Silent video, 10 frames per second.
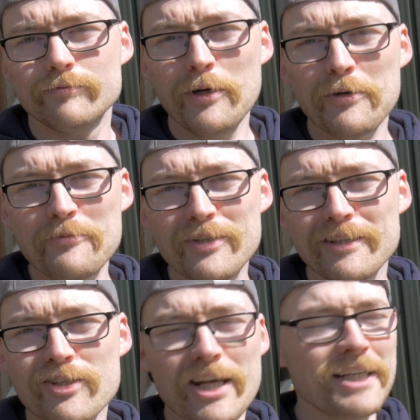welcome to
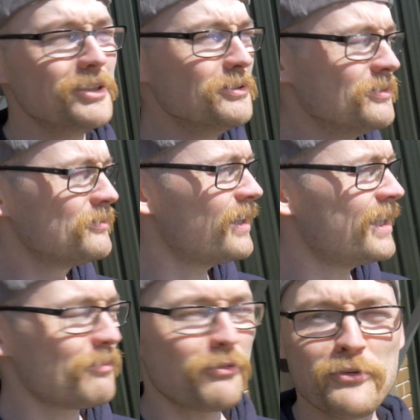the channel.
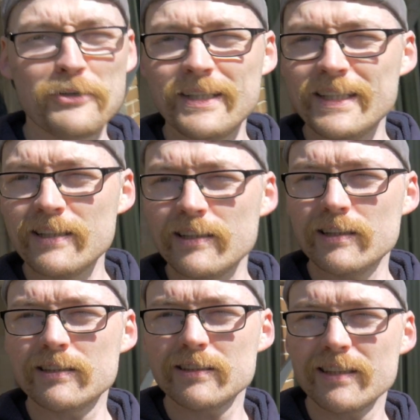Uh, before I uh,